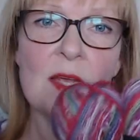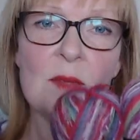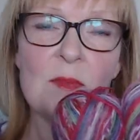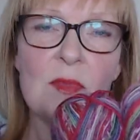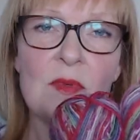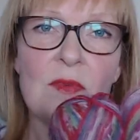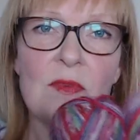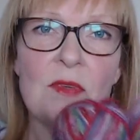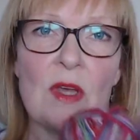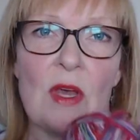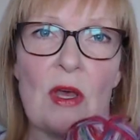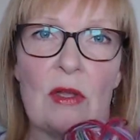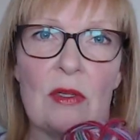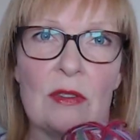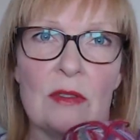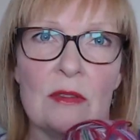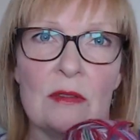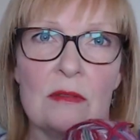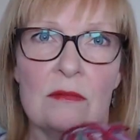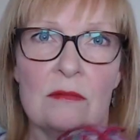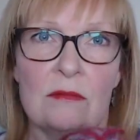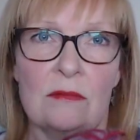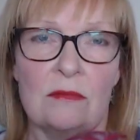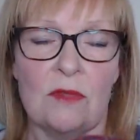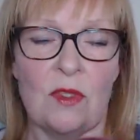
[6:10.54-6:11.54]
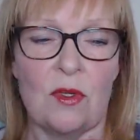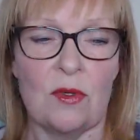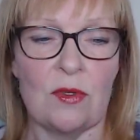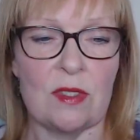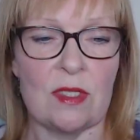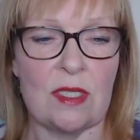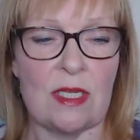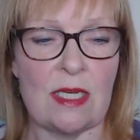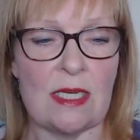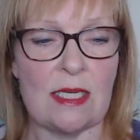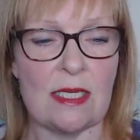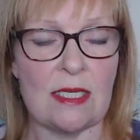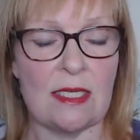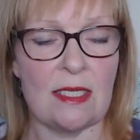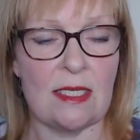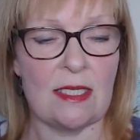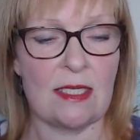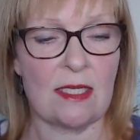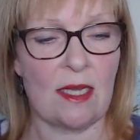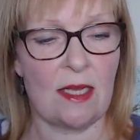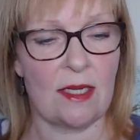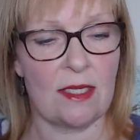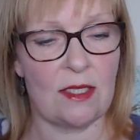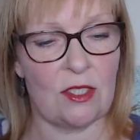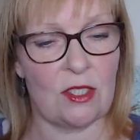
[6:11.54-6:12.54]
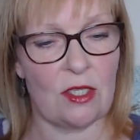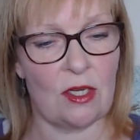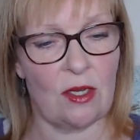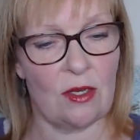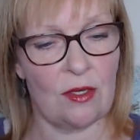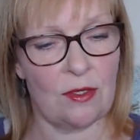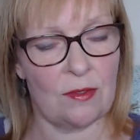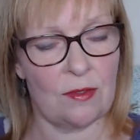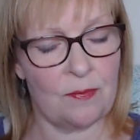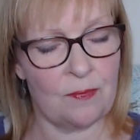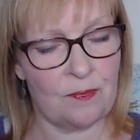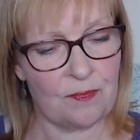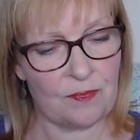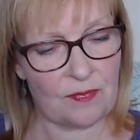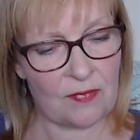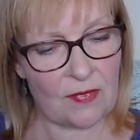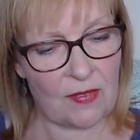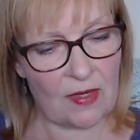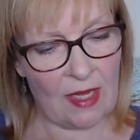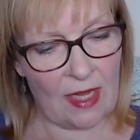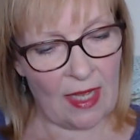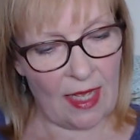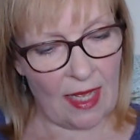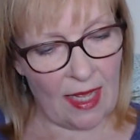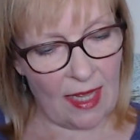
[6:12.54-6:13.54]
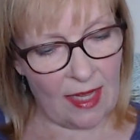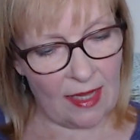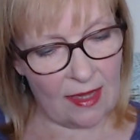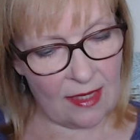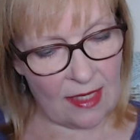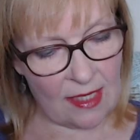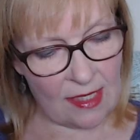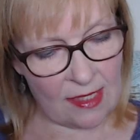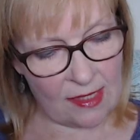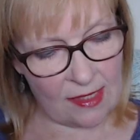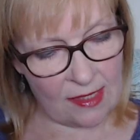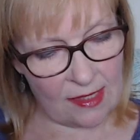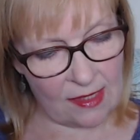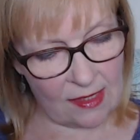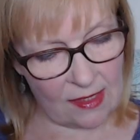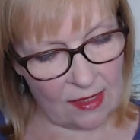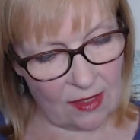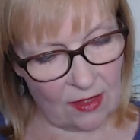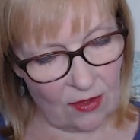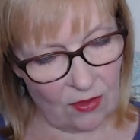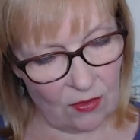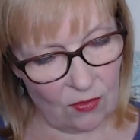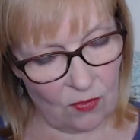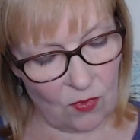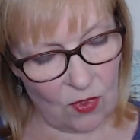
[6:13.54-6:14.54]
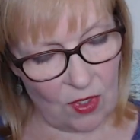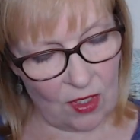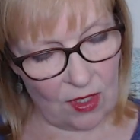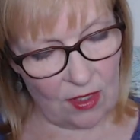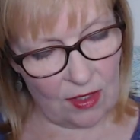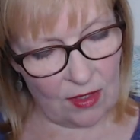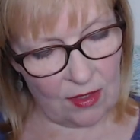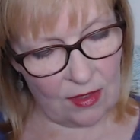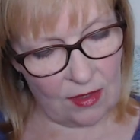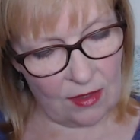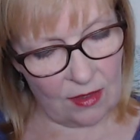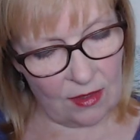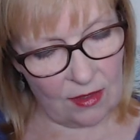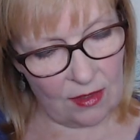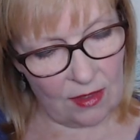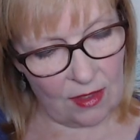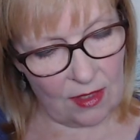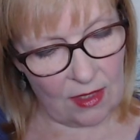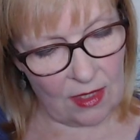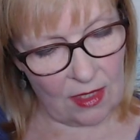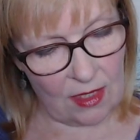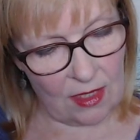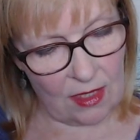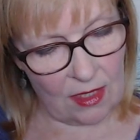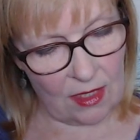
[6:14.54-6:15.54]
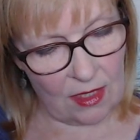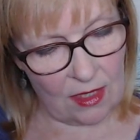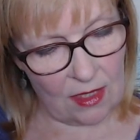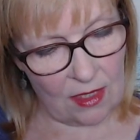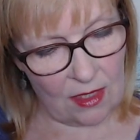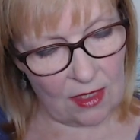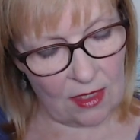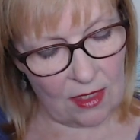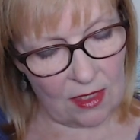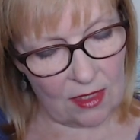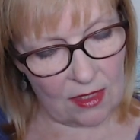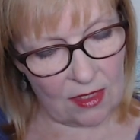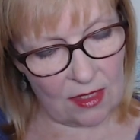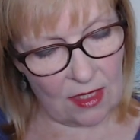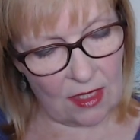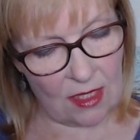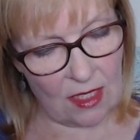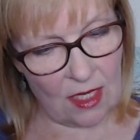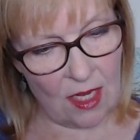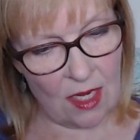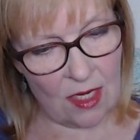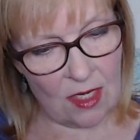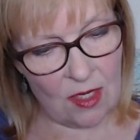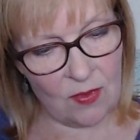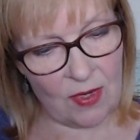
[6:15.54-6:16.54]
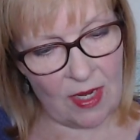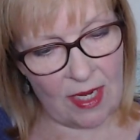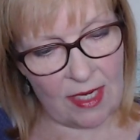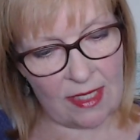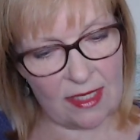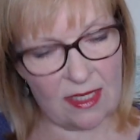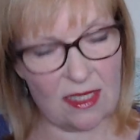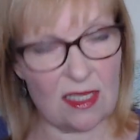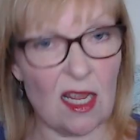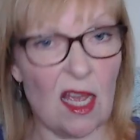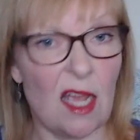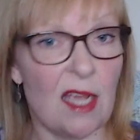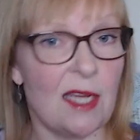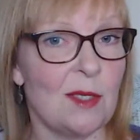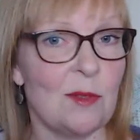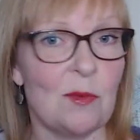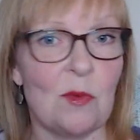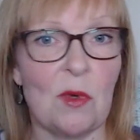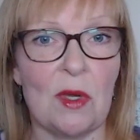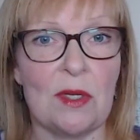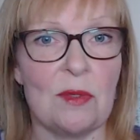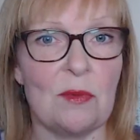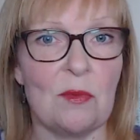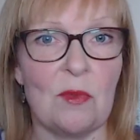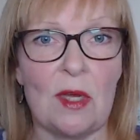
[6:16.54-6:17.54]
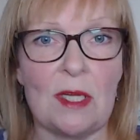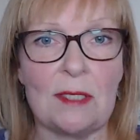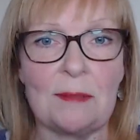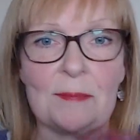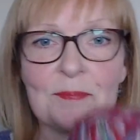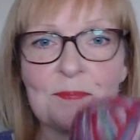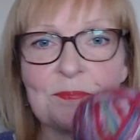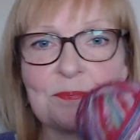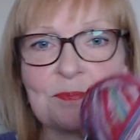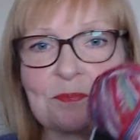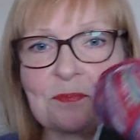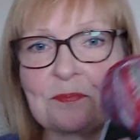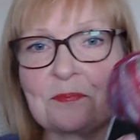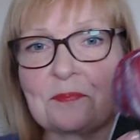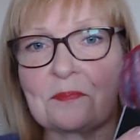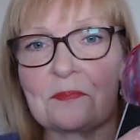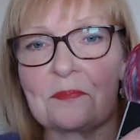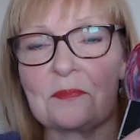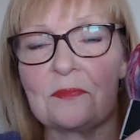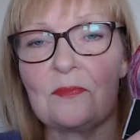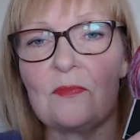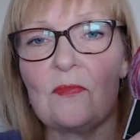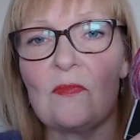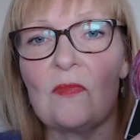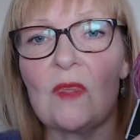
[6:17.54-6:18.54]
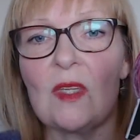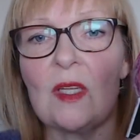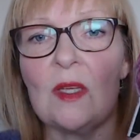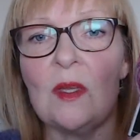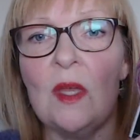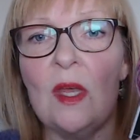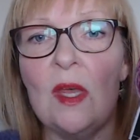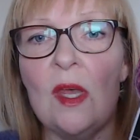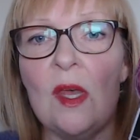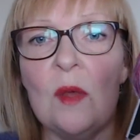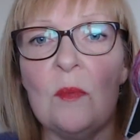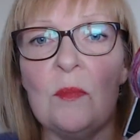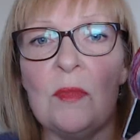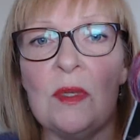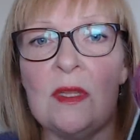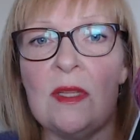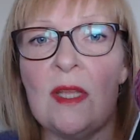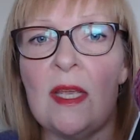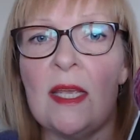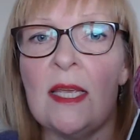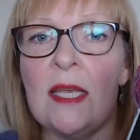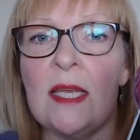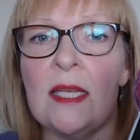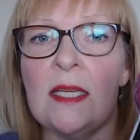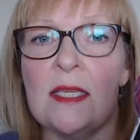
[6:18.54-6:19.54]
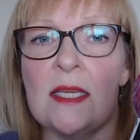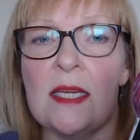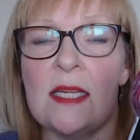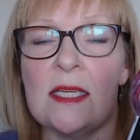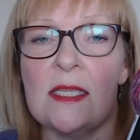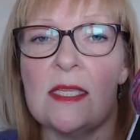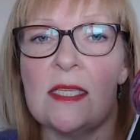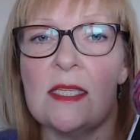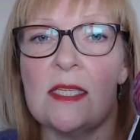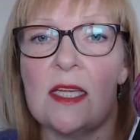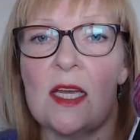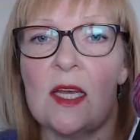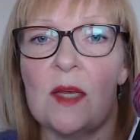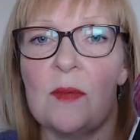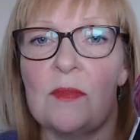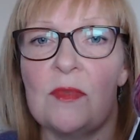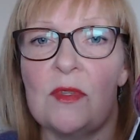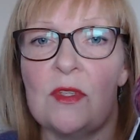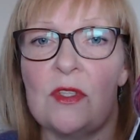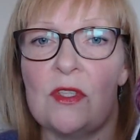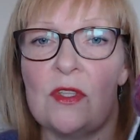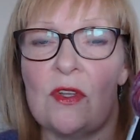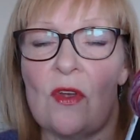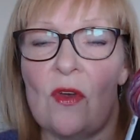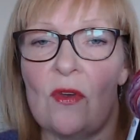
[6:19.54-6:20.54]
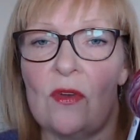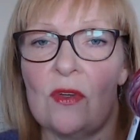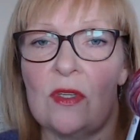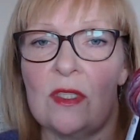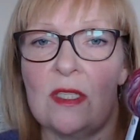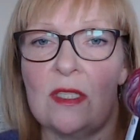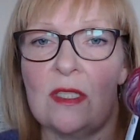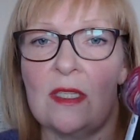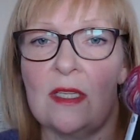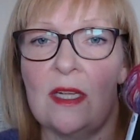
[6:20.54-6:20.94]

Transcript: of yarn, not indie dyed yarn. And this one is, the colourway is 911. But they had knitted up the socks